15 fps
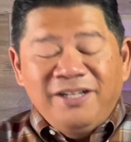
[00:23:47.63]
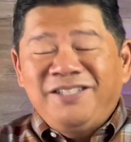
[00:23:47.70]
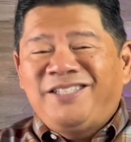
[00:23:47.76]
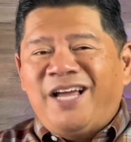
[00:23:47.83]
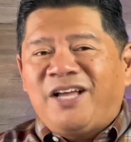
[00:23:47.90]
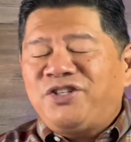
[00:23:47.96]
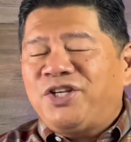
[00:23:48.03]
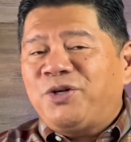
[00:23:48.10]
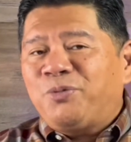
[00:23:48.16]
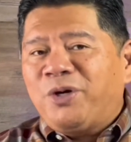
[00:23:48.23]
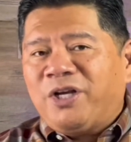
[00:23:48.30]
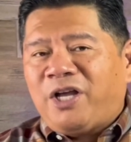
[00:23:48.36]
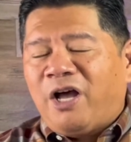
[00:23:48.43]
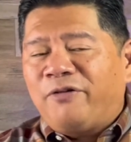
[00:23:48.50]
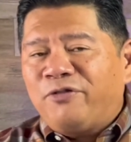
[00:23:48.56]
doesn't
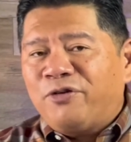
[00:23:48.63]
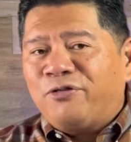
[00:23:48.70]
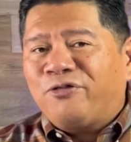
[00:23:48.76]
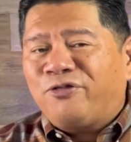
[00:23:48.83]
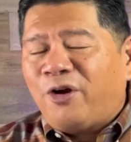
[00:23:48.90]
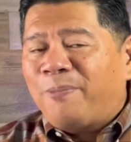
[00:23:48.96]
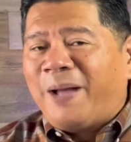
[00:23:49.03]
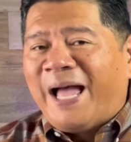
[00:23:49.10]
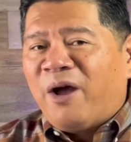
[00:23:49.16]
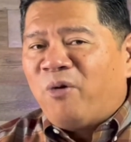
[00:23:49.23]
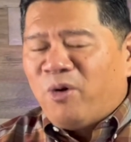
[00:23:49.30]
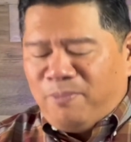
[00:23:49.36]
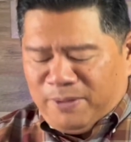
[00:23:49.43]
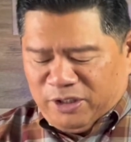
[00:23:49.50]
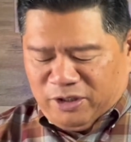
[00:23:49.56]
recover from
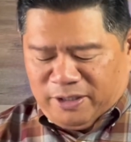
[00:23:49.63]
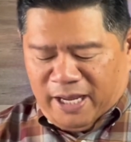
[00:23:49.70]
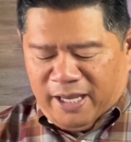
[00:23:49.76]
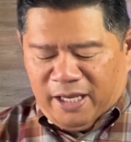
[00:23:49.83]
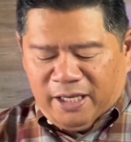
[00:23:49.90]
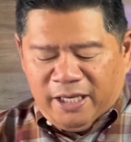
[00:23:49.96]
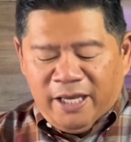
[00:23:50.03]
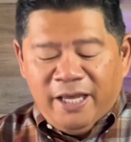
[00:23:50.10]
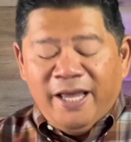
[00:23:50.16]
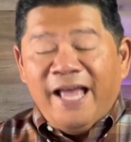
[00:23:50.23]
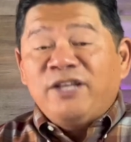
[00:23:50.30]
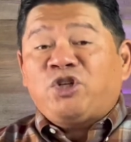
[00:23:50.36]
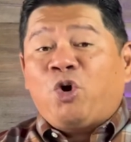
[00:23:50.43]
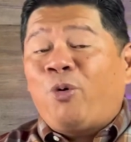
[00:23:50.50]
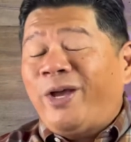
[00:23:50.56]
our mistake
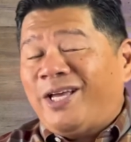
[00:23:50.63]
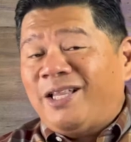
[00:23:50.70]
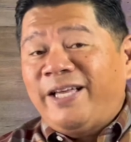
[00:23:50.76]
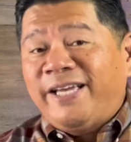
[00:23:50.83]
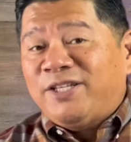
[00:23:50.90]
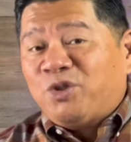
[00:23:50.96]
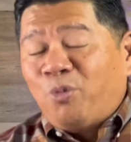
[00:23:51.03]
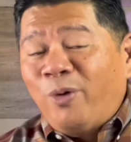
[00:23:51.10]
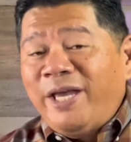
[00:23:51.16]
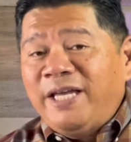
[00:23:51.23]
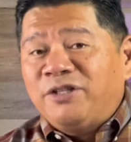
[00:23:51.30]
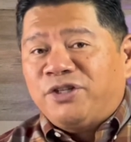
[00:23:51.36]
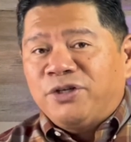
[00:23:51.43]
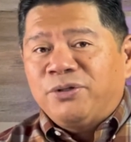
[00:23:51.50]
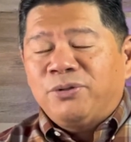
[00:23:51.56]
as quickly as we
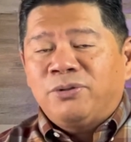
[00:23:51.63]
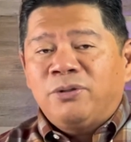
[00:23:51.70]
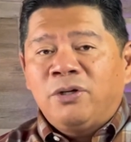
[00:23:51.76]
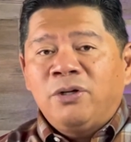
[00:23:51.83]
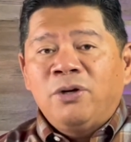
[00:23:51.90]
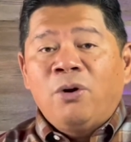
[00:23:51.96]
do